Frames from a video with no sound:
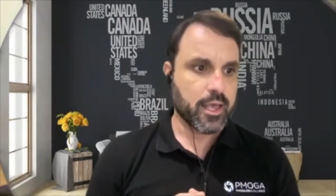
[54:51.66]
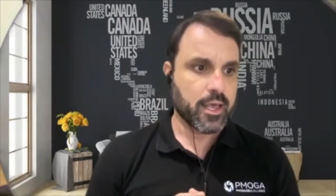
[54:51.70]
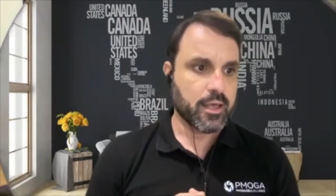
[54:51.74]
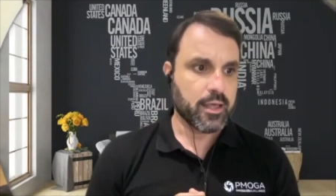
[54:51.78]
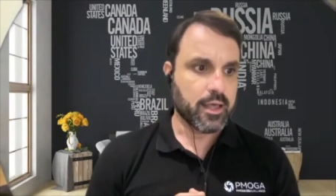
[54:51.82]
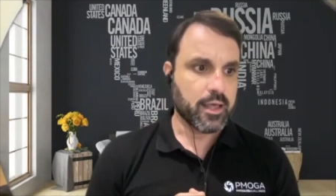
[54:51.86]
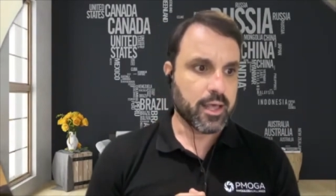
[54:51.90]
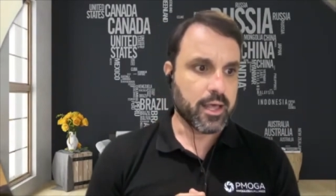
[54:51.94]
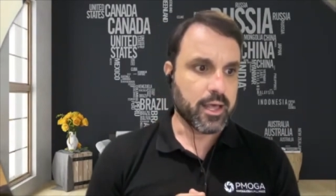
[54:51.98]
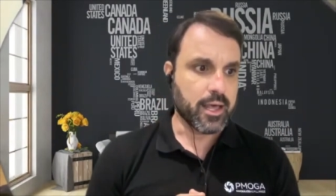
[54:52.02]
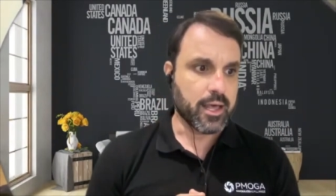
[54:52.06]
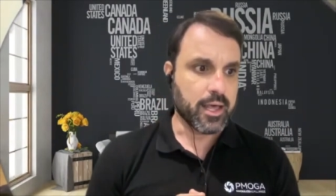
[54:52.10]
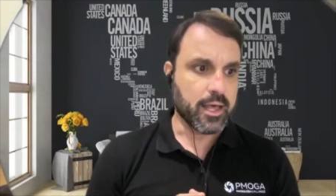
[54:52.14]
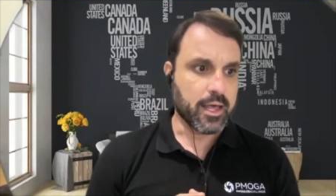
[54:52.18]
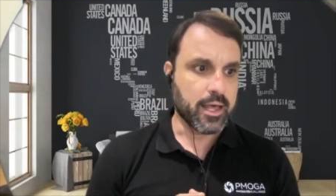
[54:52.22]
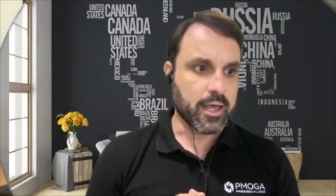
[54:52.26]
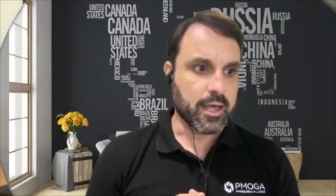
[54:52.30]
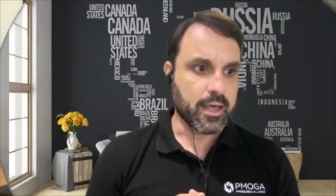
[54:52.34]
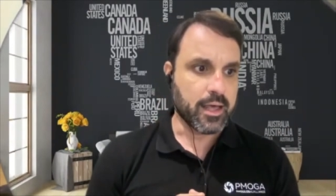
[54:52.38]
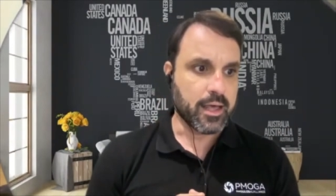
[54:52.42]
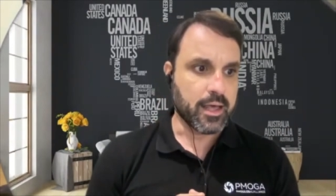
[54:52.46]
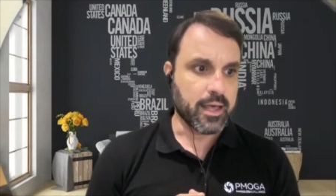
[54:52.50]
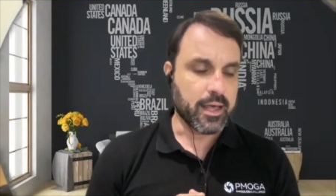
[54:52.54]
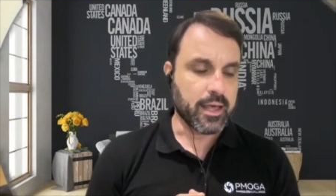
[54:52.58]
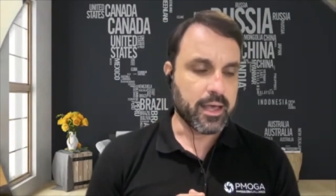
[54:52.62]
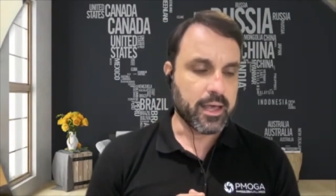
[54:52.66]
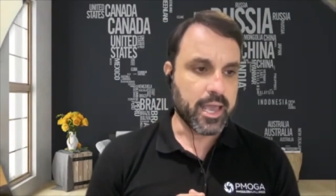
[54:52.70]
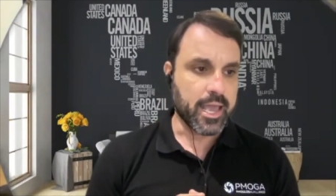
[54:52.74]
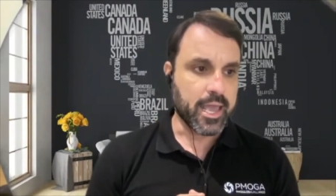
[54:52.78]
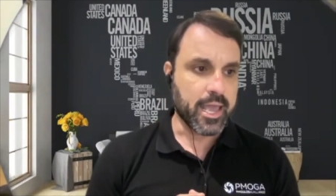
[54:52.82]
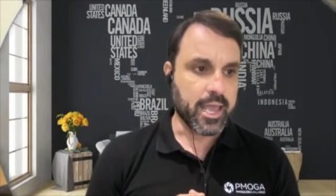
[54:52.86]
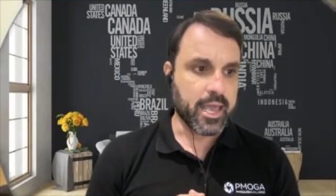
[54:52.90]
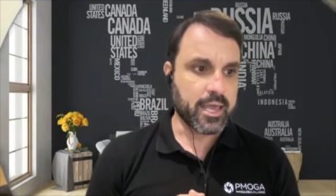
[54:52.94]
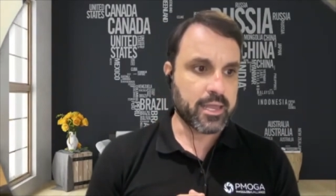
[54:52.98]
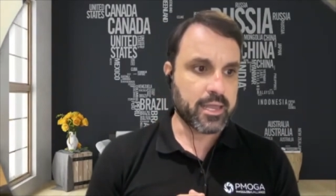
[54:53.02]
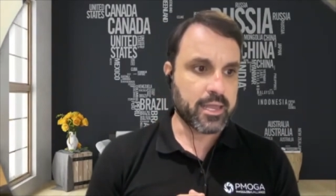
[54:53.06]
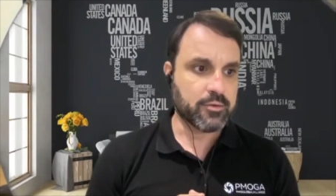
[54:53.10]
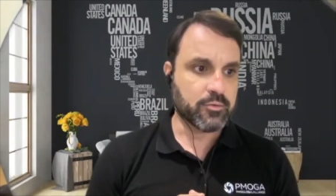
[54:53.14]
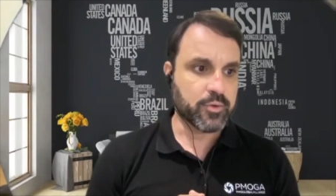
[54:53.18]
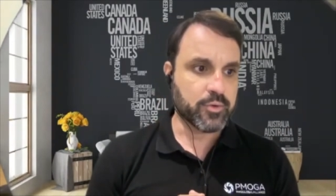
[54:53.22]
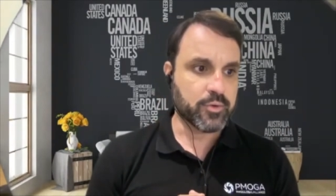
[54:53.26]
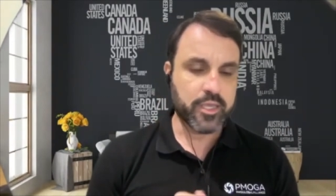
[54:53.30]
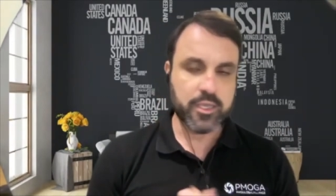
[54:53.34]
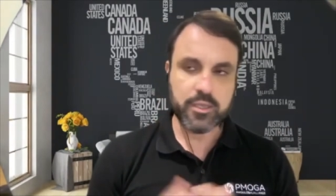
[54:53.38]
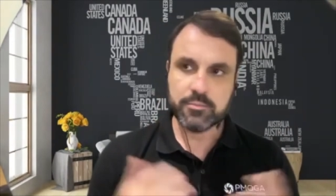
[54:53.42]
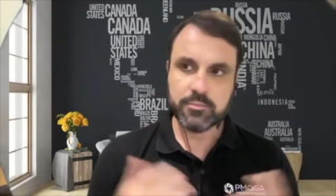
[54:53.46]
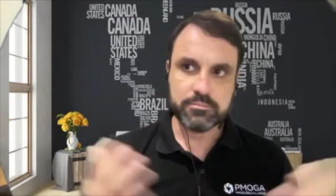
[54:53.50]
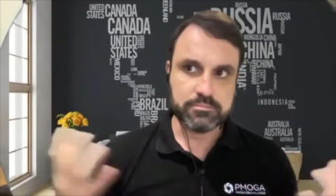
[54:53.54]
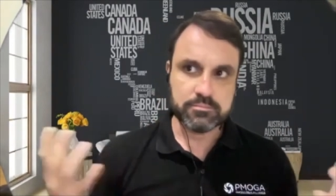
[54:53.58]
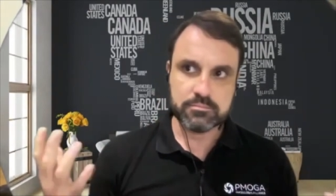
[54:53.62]
and
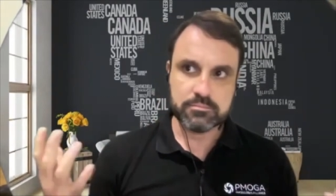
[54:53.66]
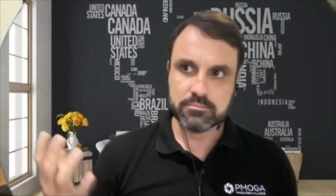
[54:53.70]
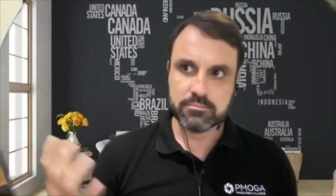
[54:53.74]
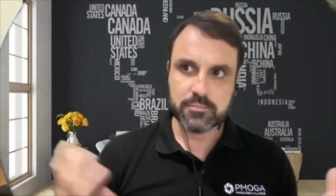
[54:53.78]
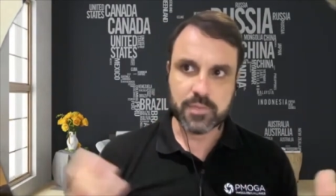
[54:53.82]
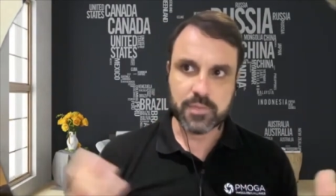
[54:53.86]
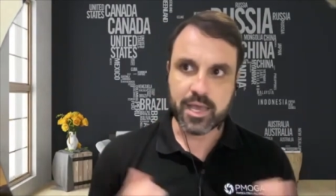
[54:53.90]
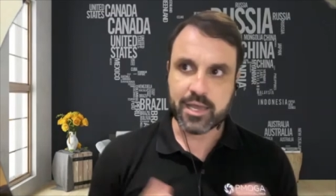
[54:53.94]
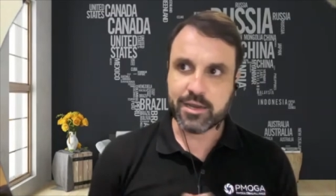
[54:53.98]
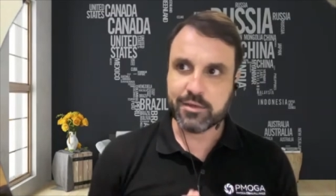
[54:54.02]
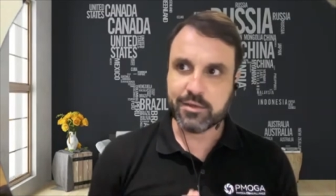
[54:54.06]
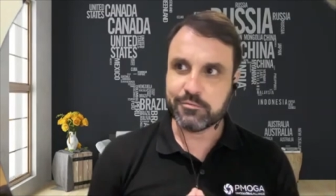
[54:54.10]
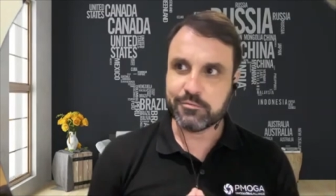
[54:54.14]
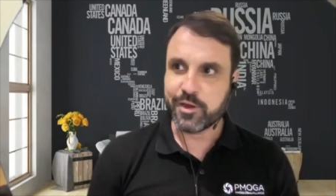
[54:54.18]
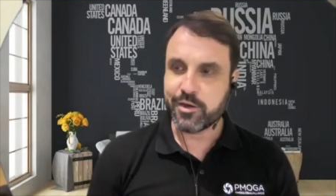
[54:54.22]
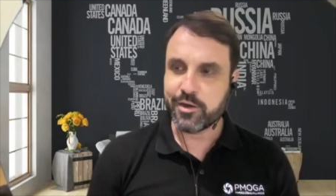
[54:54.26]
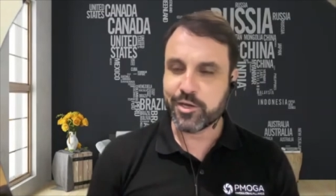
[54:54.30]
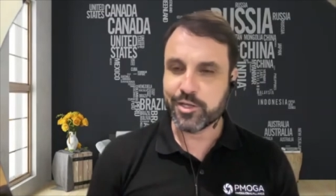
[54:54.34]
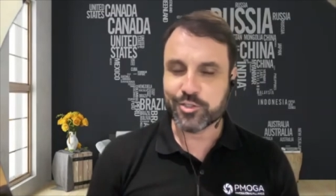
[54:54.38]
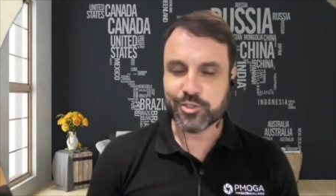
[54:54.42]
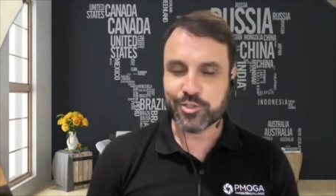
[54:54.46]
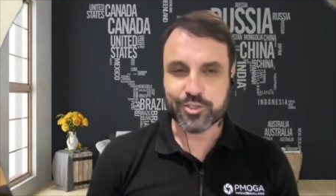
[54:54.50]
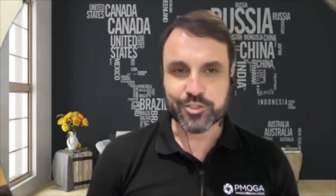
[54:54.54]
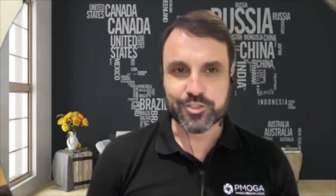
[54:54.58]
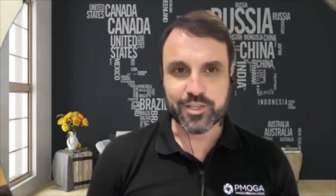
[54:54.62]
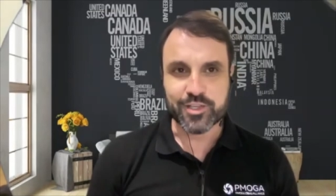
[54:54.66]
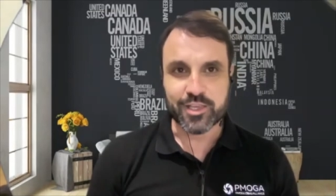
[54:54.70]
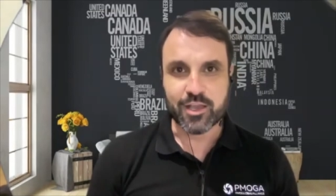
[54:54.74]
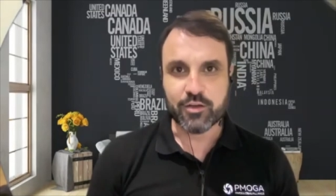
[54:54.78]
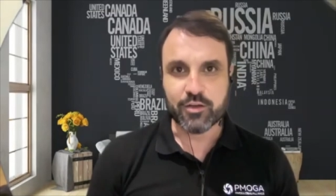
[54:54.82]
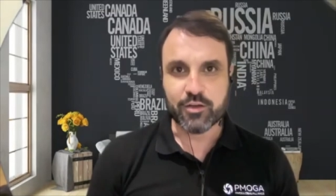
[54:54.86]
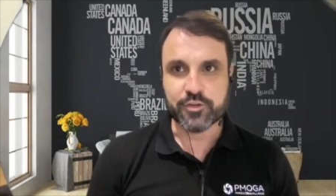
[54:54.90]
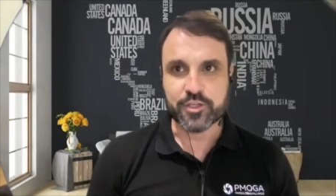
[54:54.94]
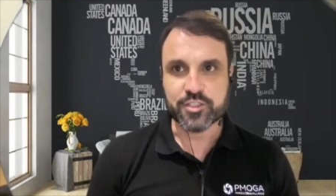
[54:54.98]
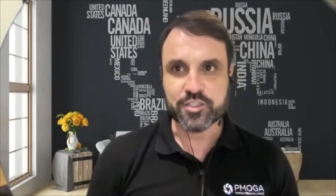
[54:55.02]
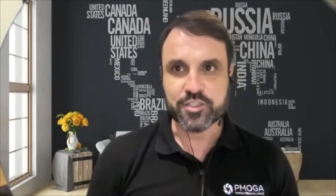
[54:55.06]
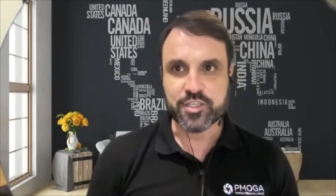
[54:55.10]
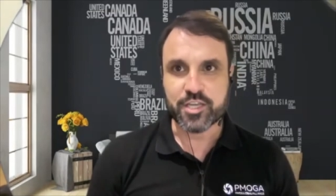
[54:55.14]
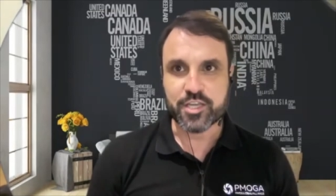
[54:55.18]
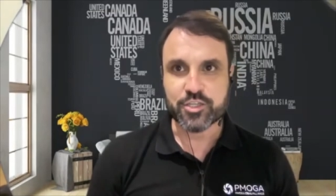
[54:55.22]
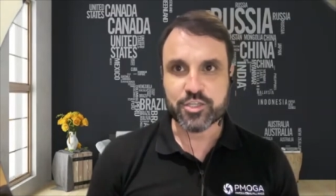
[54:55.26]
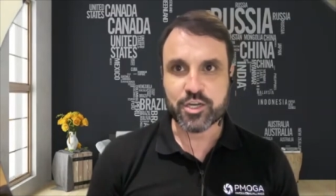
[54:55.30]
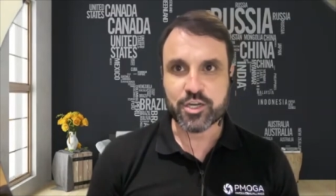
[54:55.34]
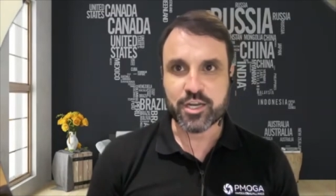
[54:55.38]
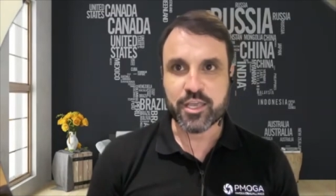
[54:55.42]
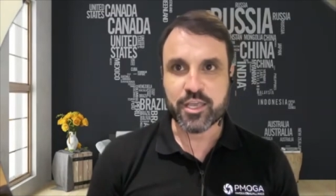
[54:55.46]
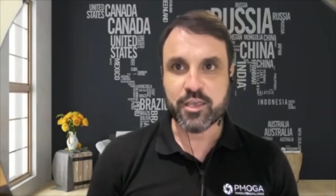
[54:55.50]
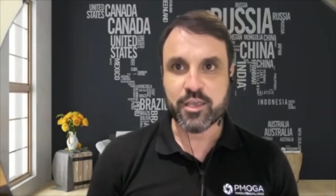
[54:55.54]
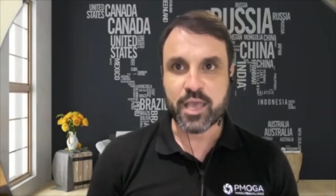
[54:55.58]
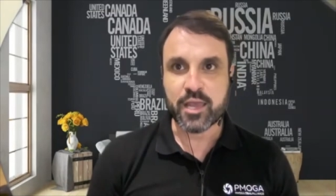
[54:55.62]
we had a very interesting conversation,
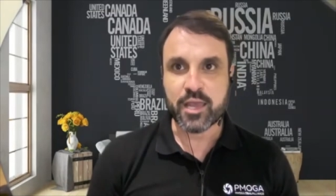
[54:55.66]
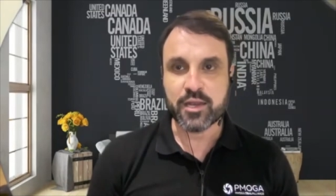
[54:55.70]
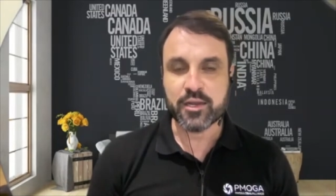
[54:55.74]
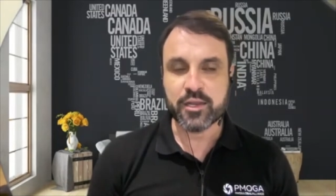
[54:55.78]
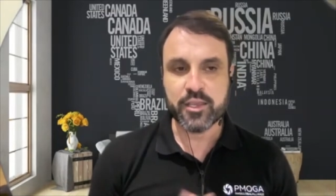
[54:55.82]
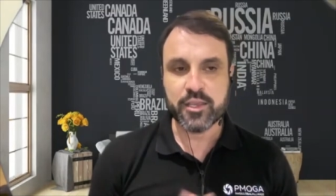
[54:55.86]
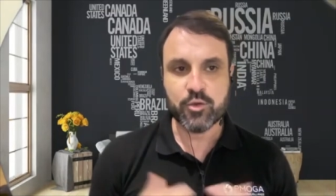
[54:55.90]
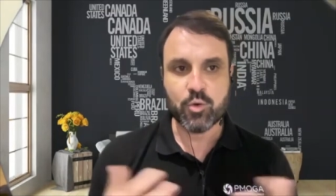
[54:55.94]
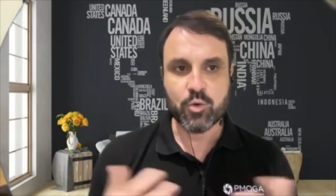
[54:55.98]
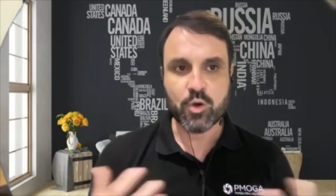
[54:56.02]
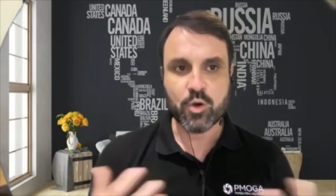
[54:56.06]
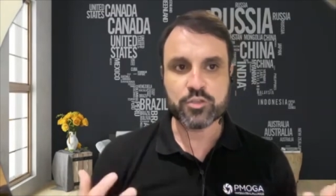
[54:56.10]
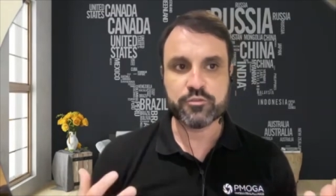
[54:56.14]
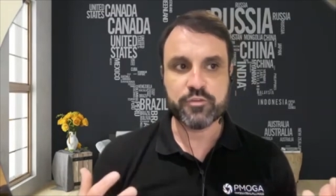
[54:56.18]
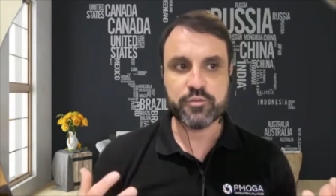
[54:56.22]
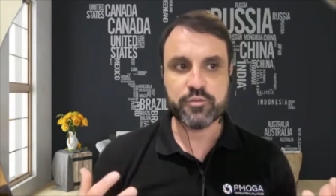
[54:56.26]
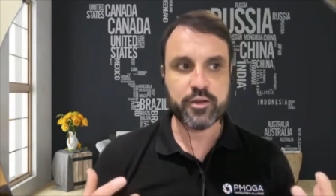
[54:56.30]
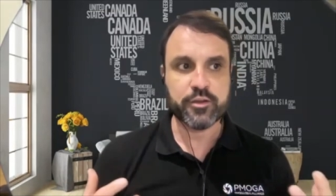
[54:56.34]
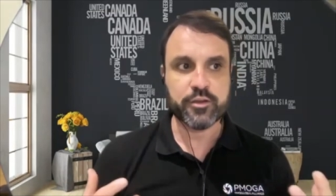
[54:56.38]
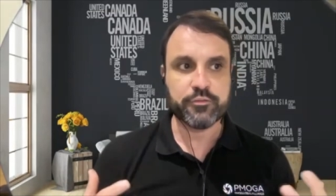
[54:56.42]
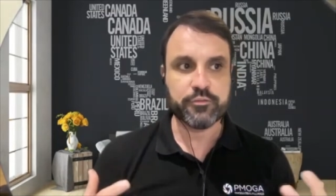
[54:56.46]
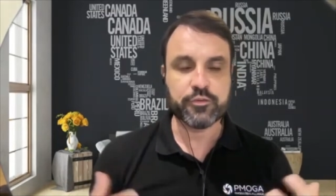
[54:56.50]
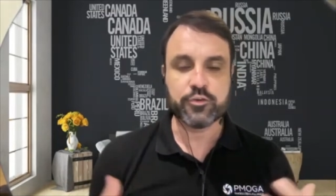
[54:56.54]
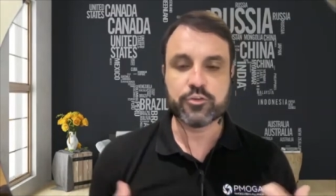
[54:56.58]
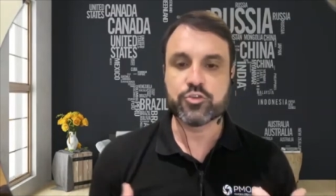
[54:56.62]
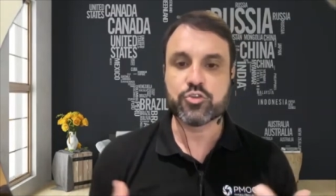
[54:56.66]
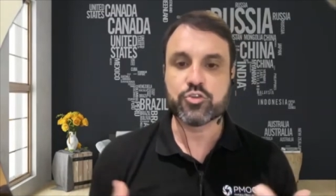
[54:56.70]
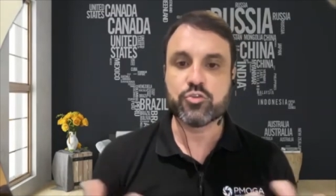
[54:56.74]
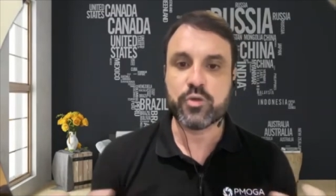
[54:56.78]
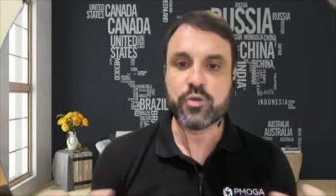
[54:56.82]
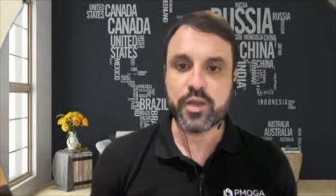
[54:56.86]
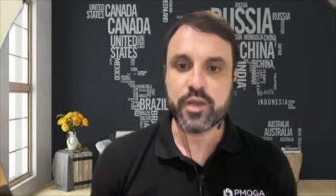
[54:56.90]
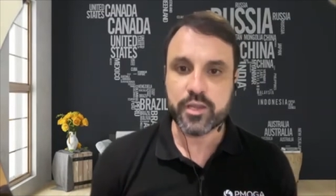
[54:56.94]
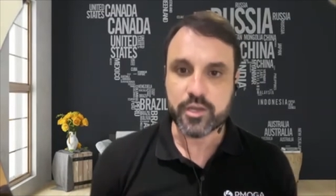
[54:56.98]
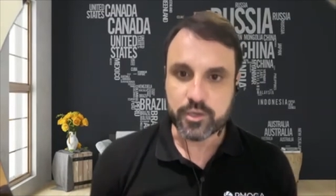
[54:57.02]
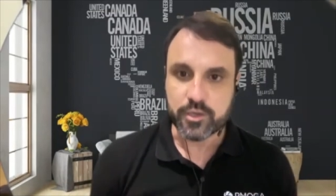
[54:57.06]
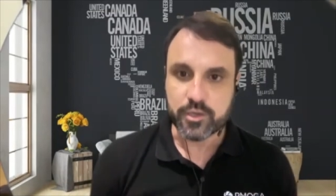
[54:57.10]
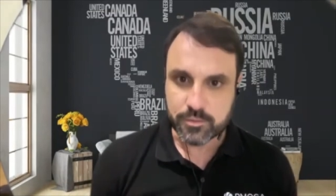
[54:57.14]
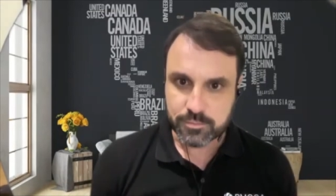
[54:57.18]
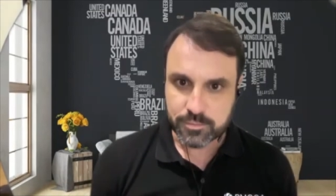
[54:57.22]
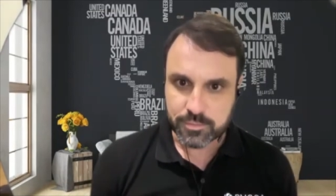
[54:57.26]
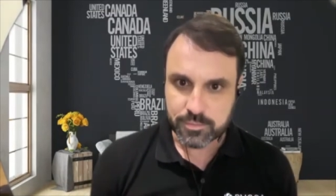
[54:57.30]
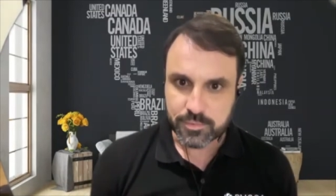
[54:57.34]
and he was very frustrated.